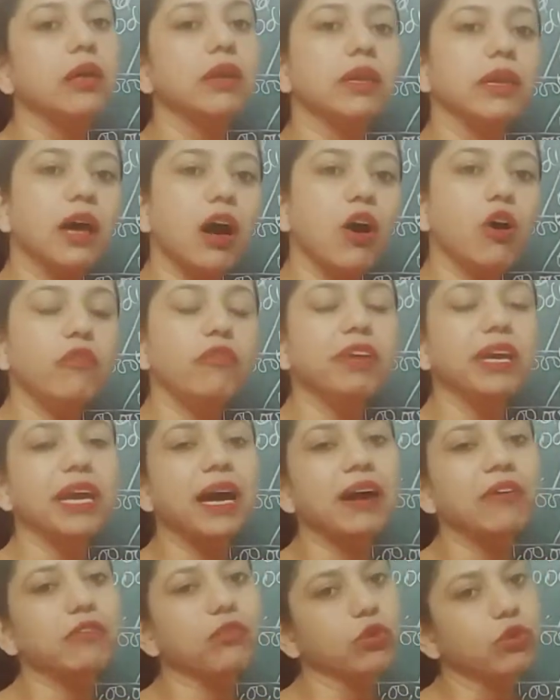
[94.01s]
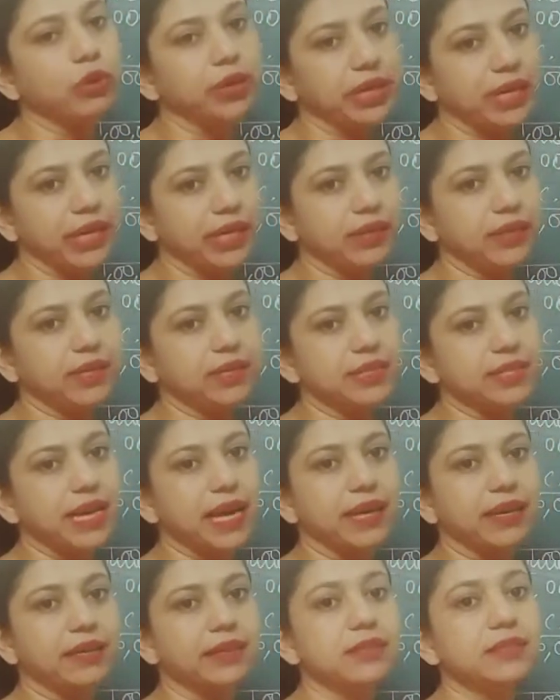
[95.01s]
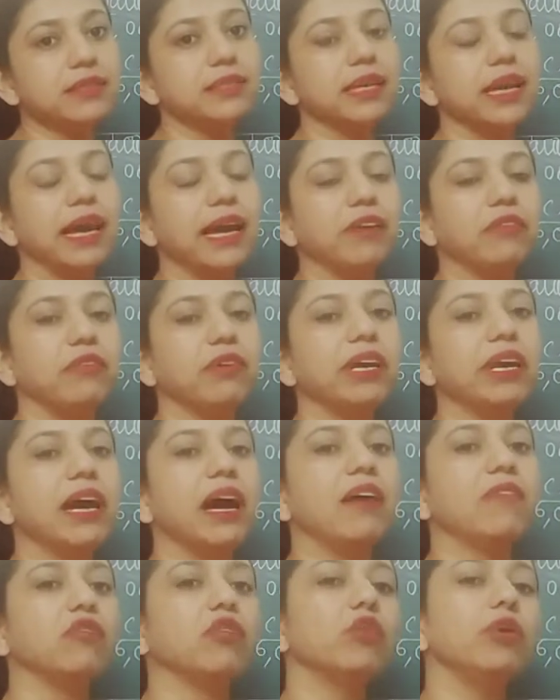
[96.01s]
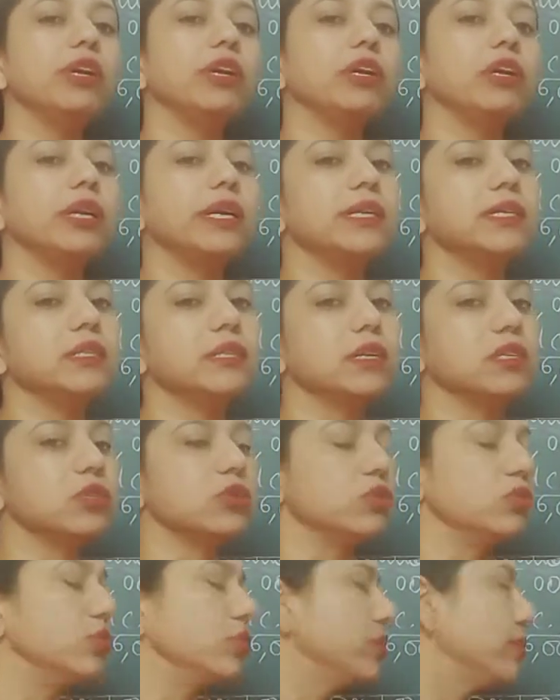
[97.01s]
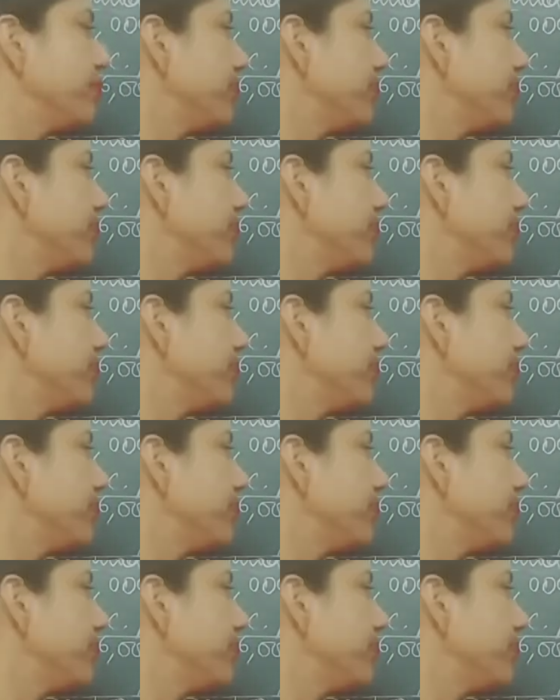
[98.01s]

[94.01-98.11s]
Now we have to correct these errors and we have to increase the stock.